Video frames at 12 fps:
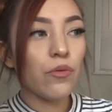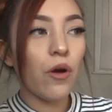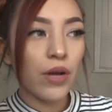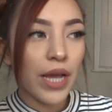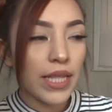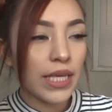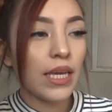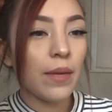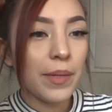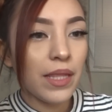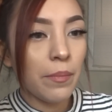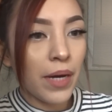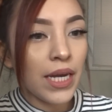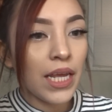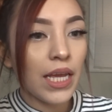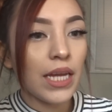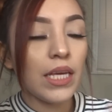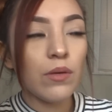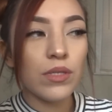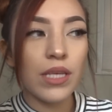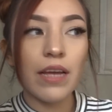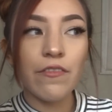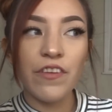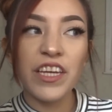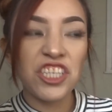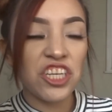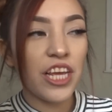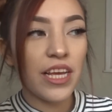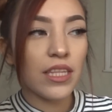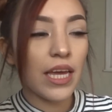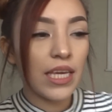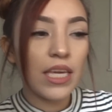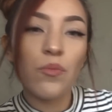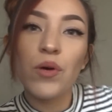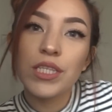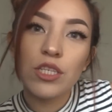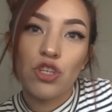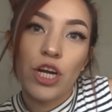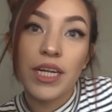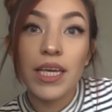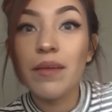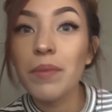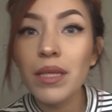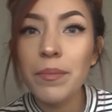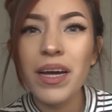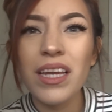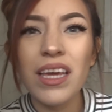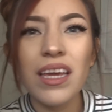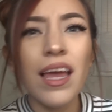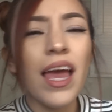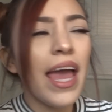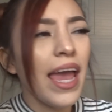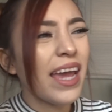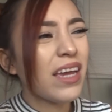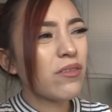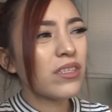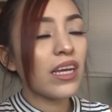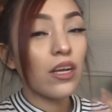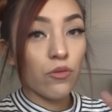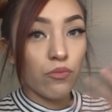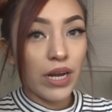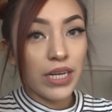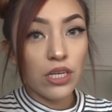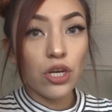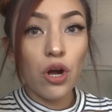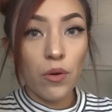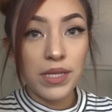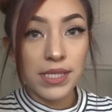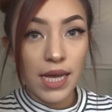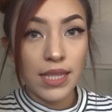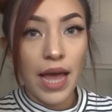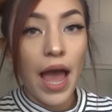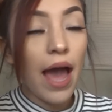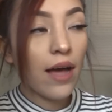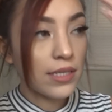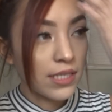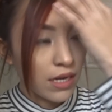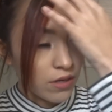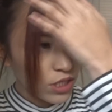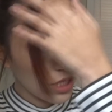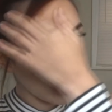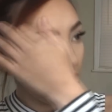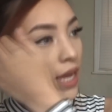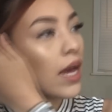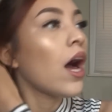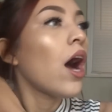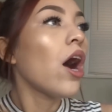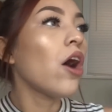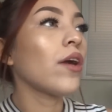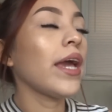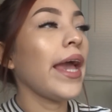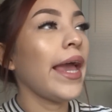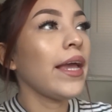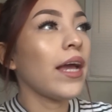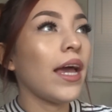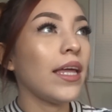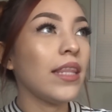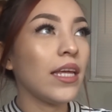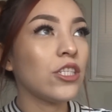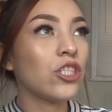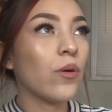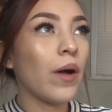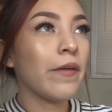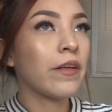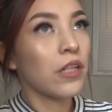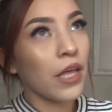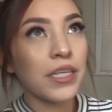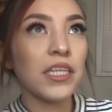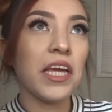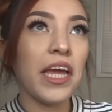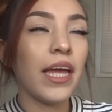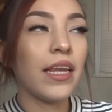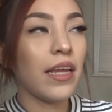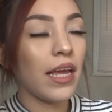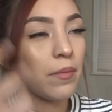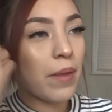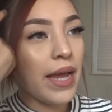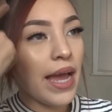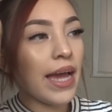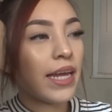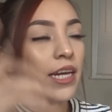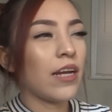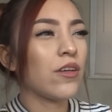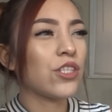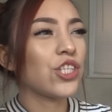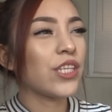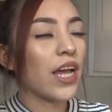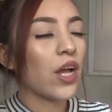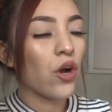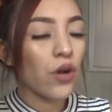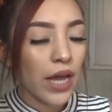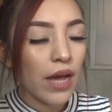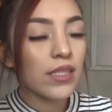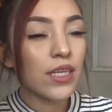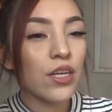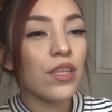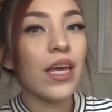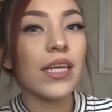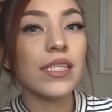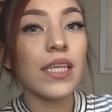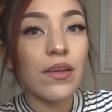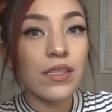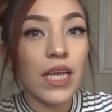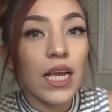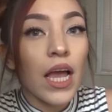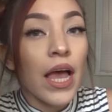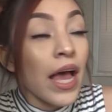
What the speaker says: okay, then give me the money. And he was like fidgety, like he wasn't trying to give me the money. And he was like ready to go inside the house. And I was just like, okay. And then so I clicked again in my head and I was just like, okay, I'll tell you this. I was like,